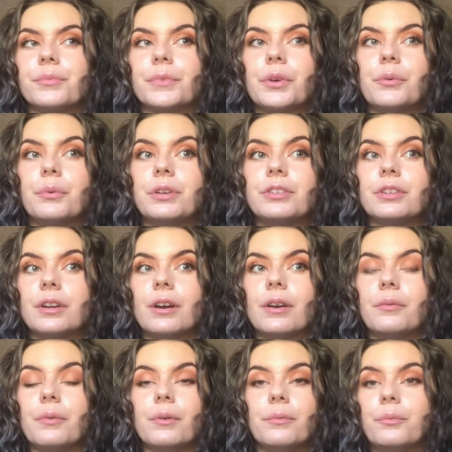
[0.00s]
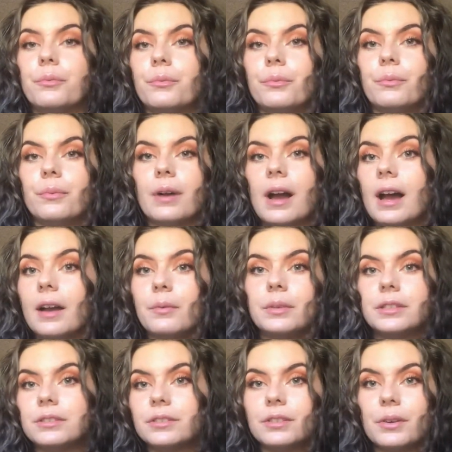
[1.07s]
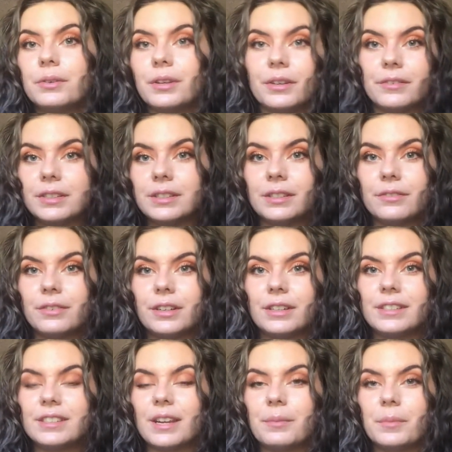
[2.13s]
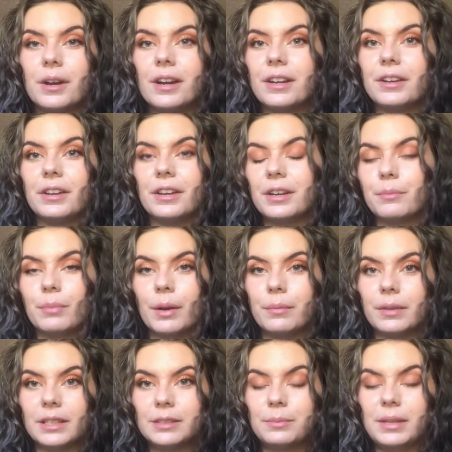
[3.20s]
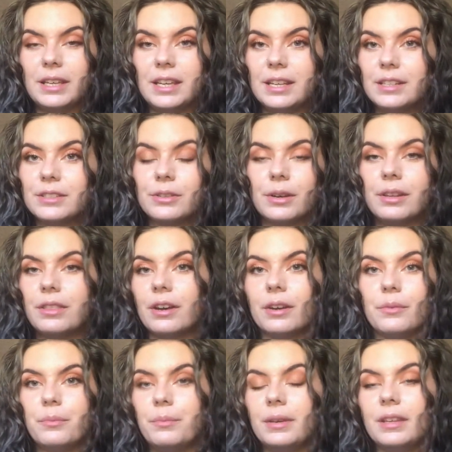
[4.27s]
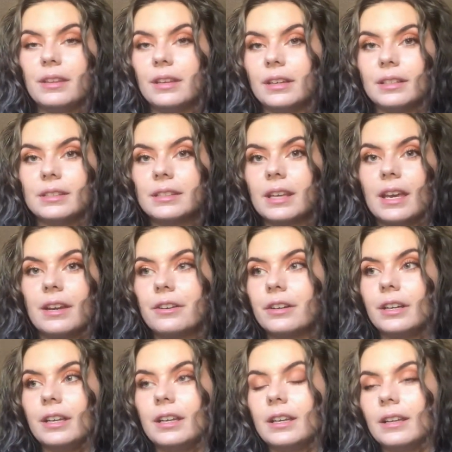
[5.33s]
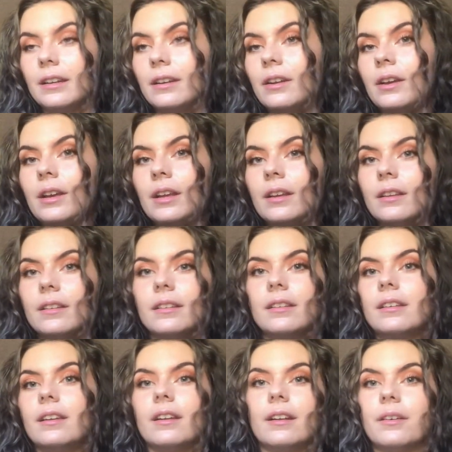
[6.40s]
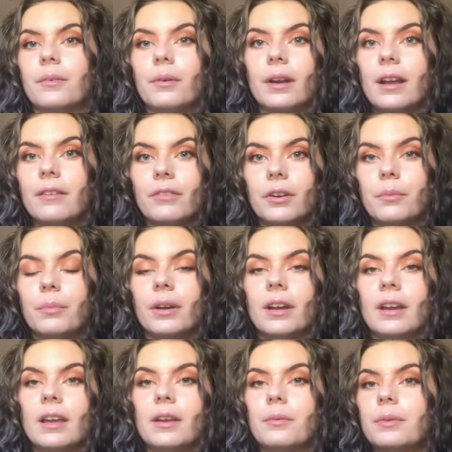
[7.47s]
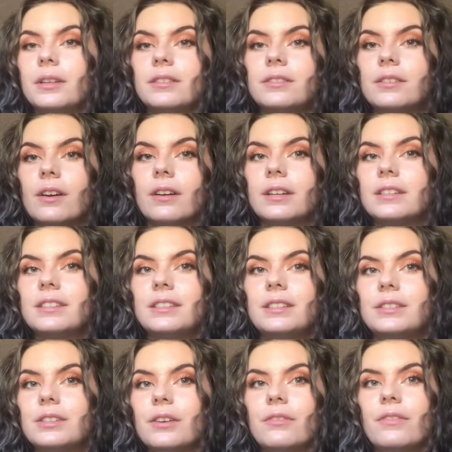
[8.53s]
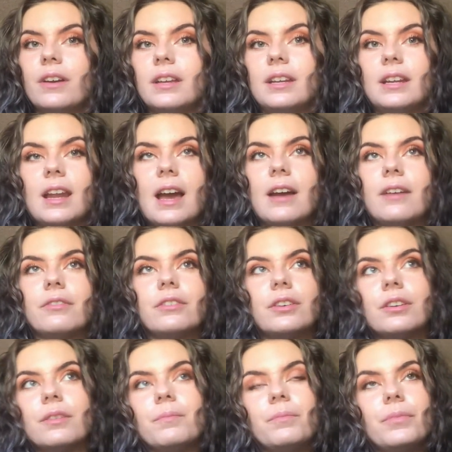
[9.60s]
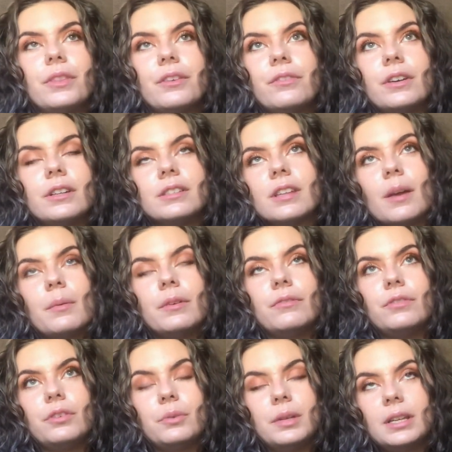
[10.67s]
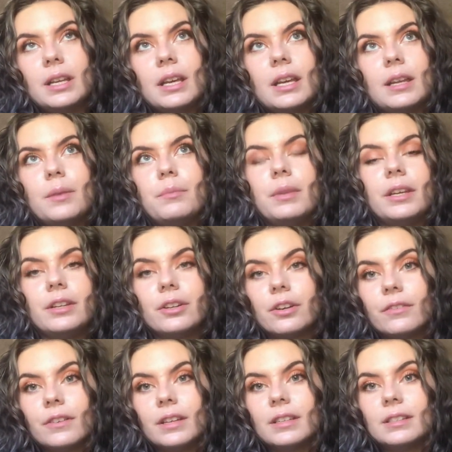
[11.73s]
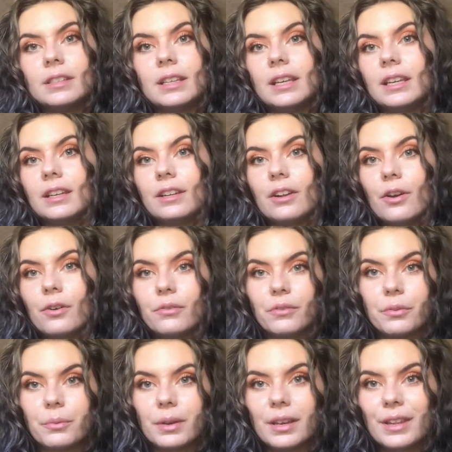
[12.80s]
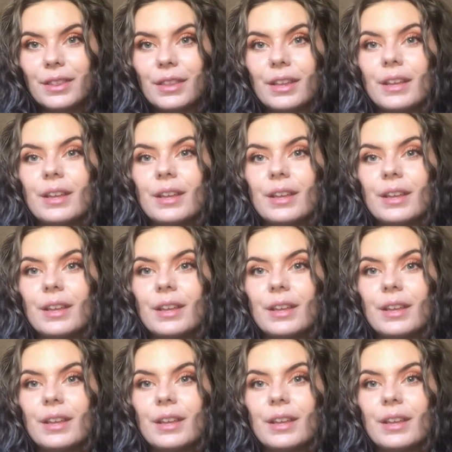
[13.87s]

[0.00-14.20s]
which I was so nervous at first. I'm not good at public speaking, so I thought it would be like scary and whatever, but it was honestly so fun. And after the first time of doing it and being nervous and getting it over with,